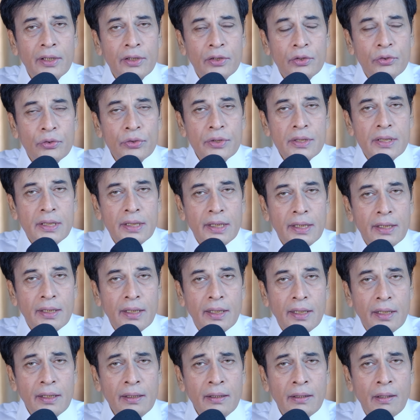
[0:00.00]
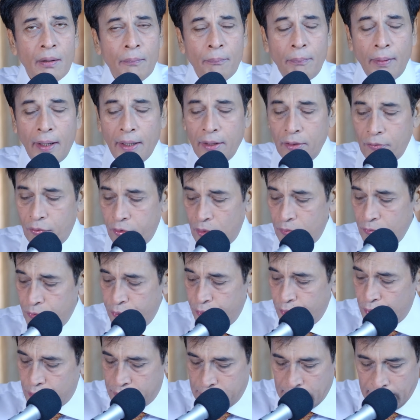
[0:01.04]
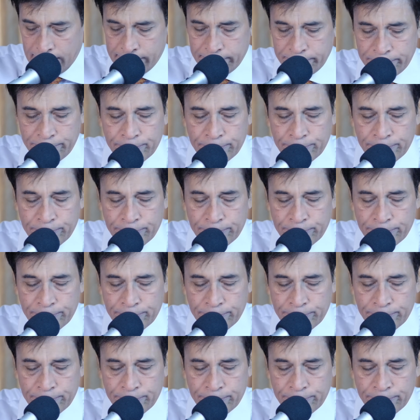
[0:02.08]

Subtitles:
to see the pyriform fossa.